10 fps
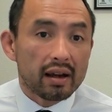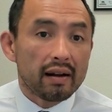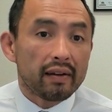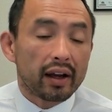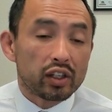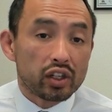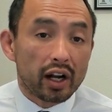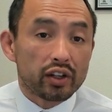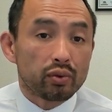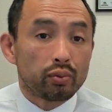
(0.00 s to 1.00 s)
A
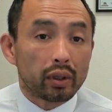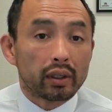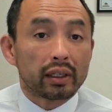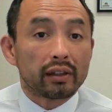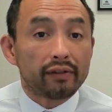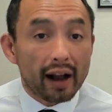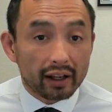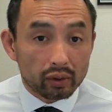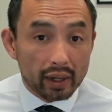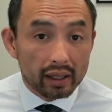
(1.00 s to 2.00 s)
judge will
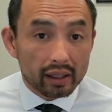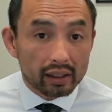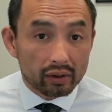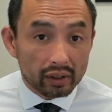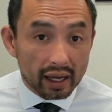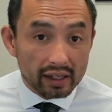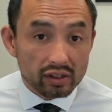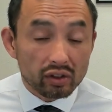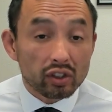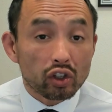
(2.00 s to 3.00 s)
evaluate your case to
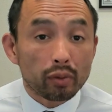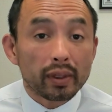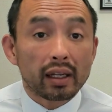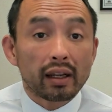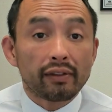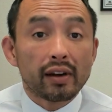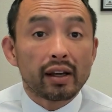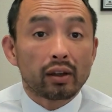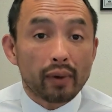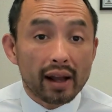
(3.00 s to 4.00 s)
determine if
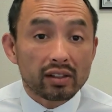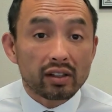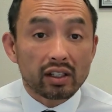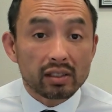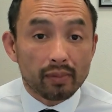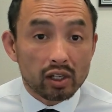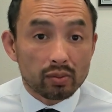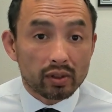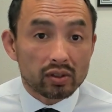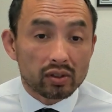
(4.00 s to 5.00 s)
granted
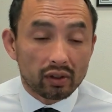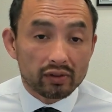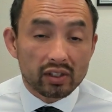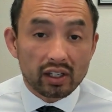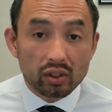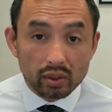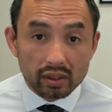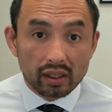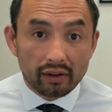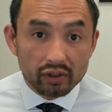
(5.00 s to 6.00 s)
expungement serves the interest
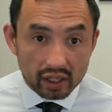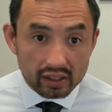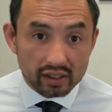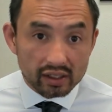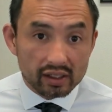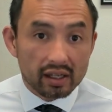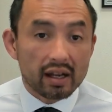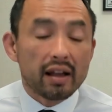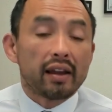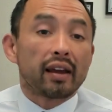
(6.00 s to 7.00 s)
of justice.
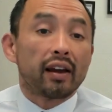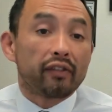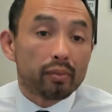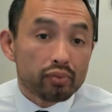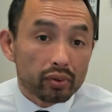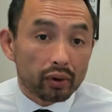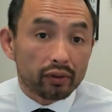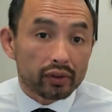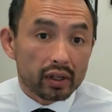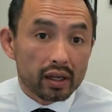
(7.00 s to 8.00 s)
If
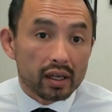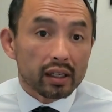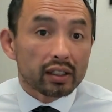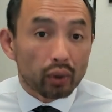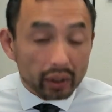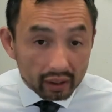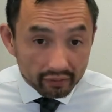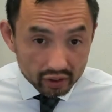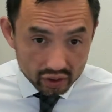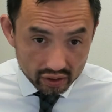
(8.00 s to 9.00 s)
approved, your
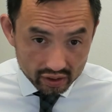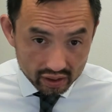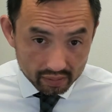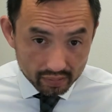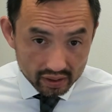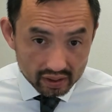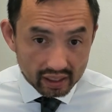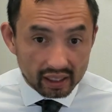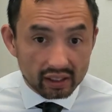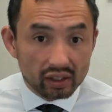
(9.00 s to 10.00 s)
conviction is dismissed
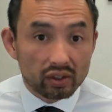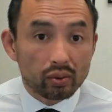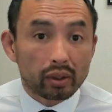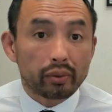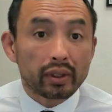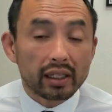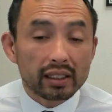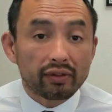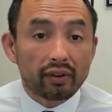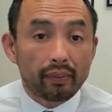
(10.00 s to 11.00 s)
and you are released
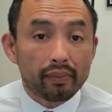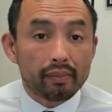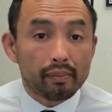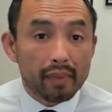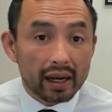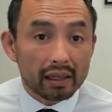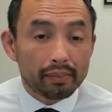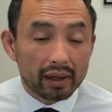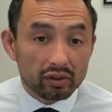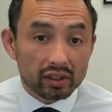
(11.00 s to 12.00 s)
from many
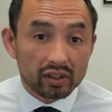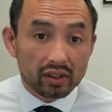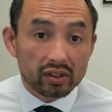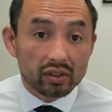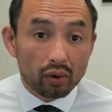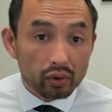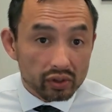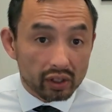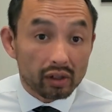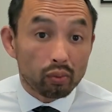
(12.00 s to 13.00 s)
penalties
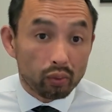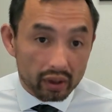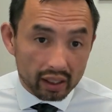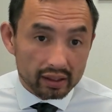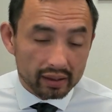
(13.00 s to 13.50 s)
associated with it.